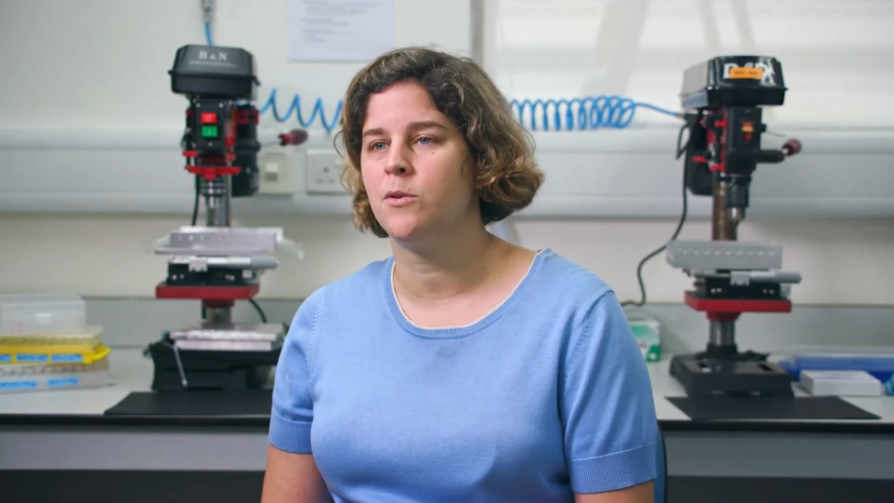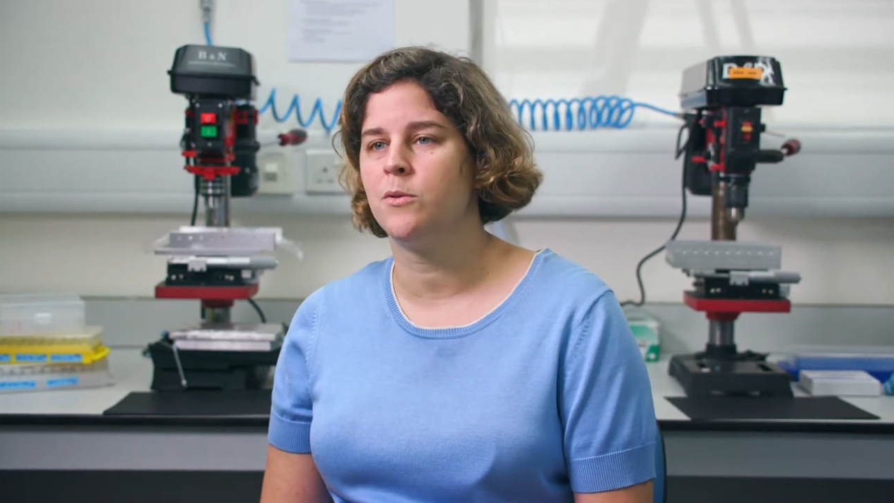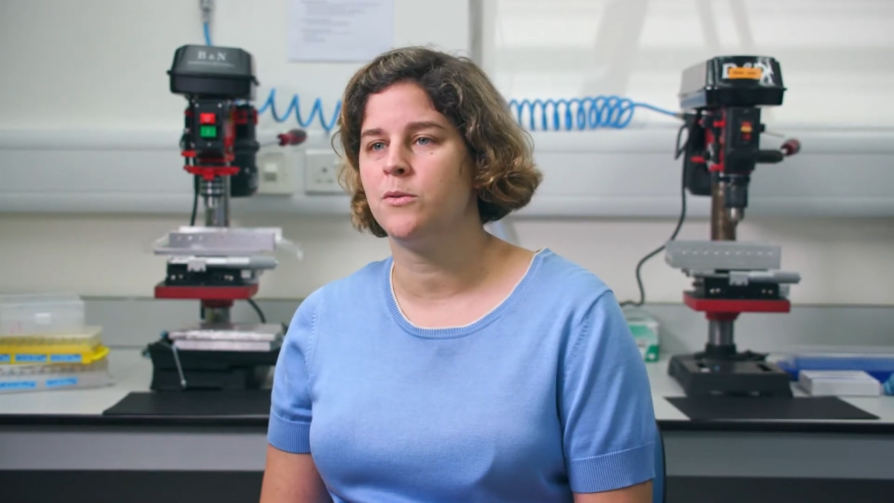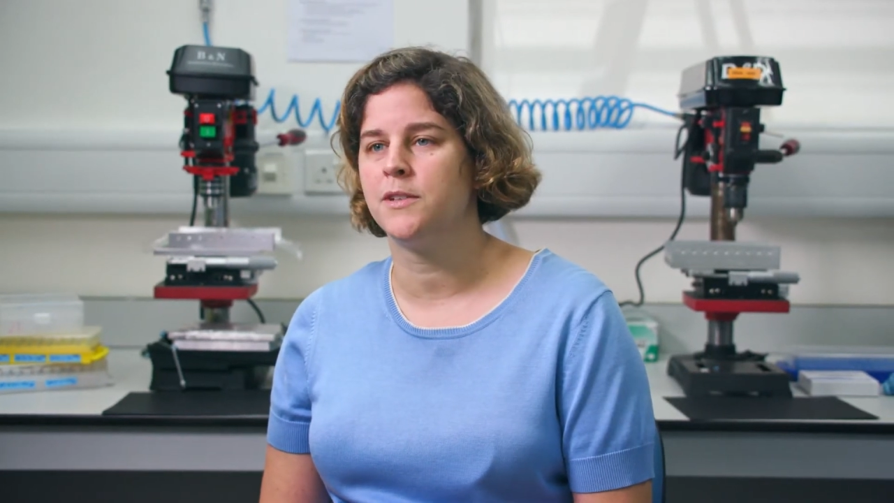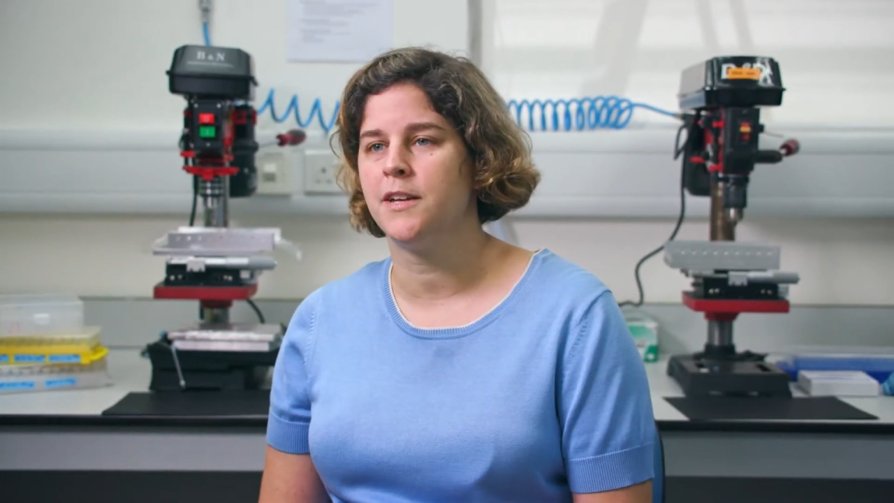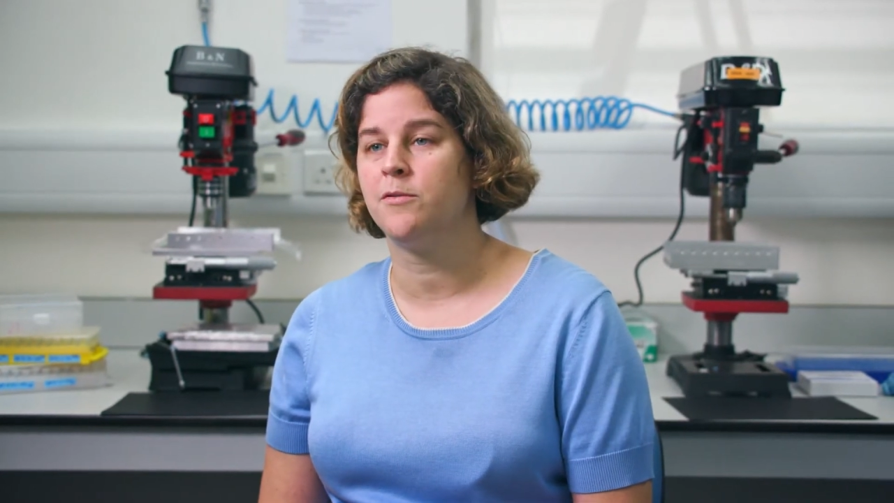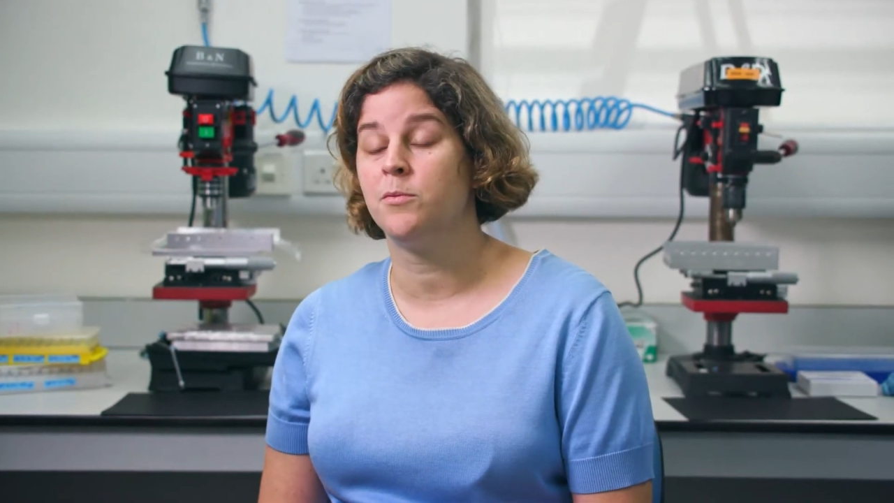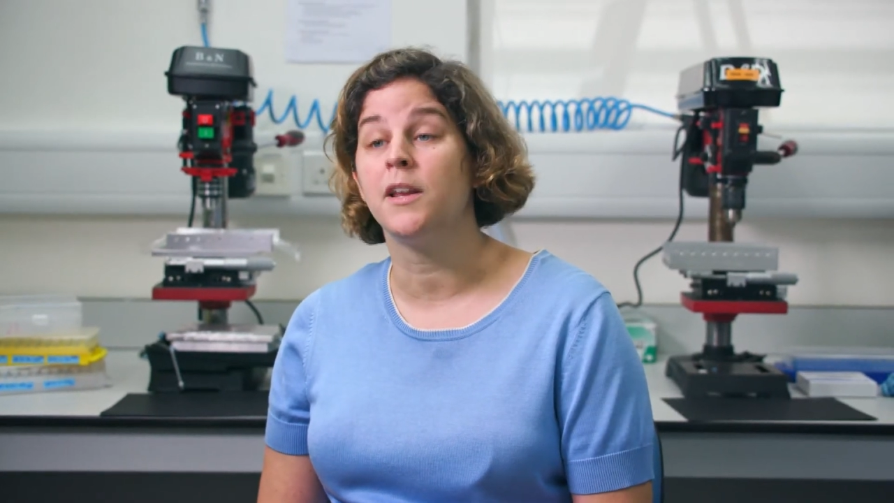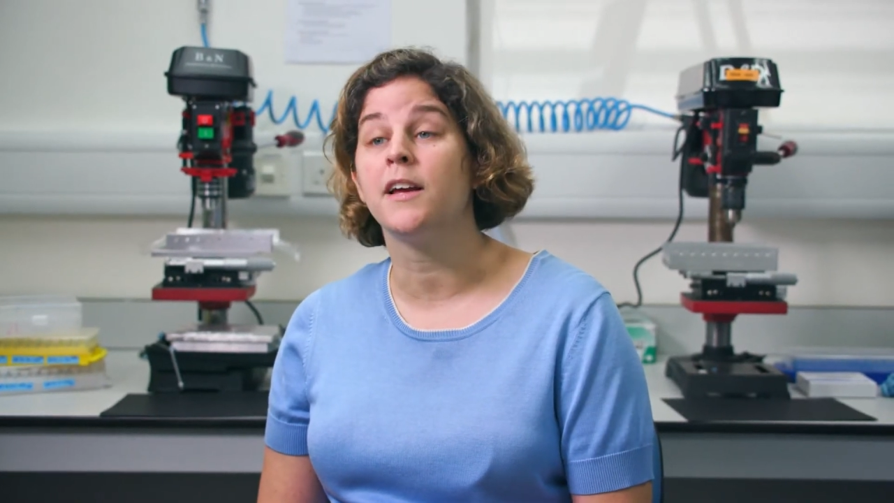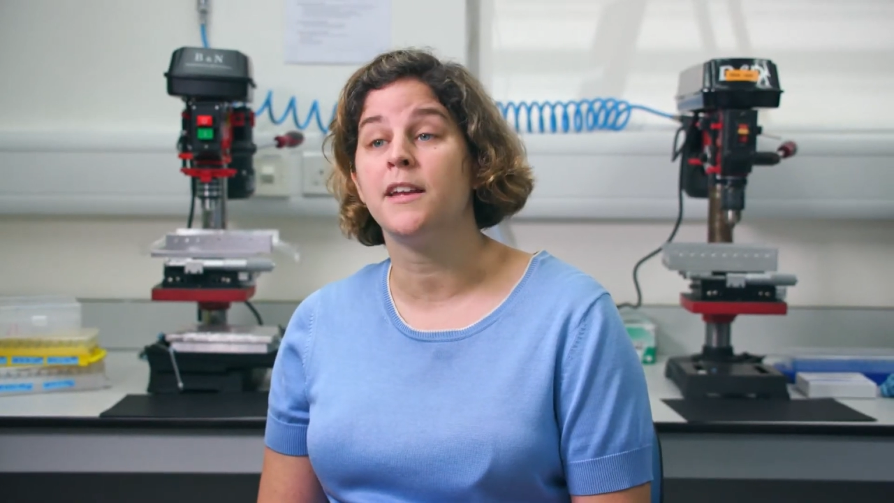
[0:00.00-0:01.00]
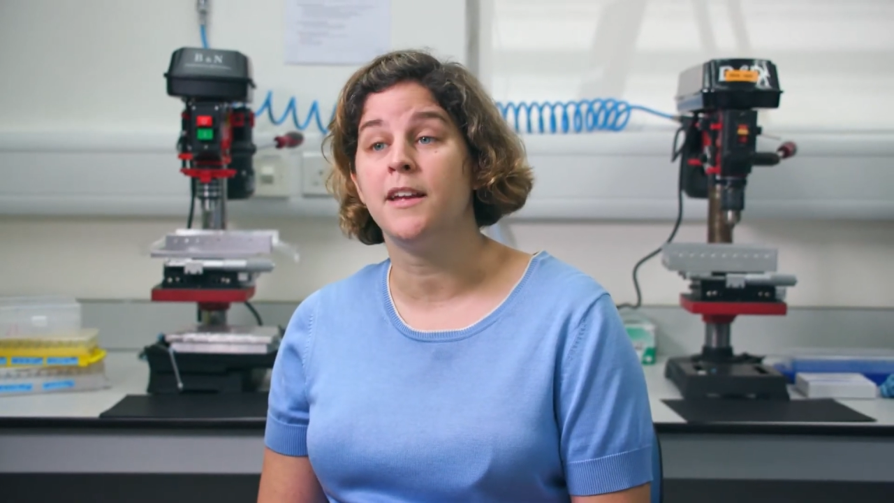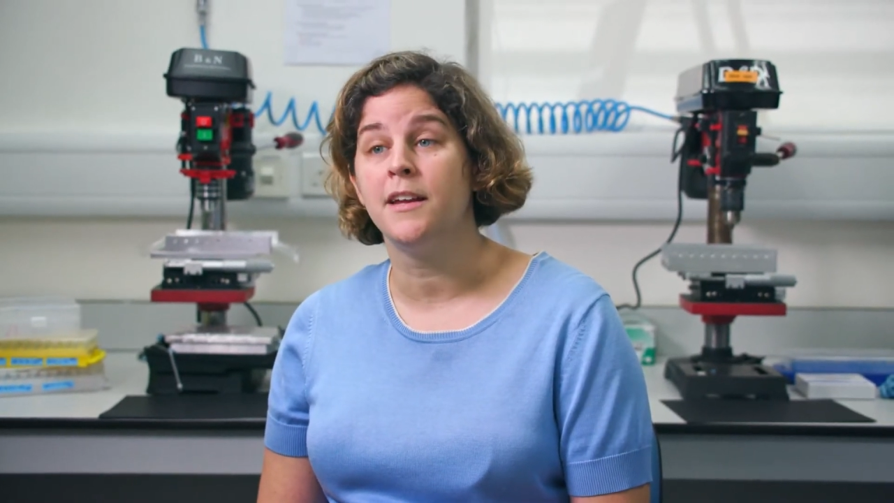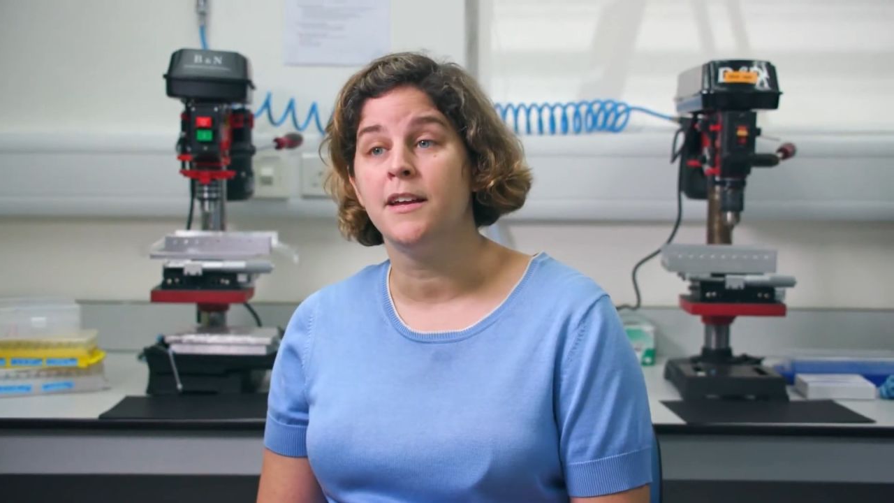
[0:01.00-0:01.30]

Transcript: old, if we're lucky.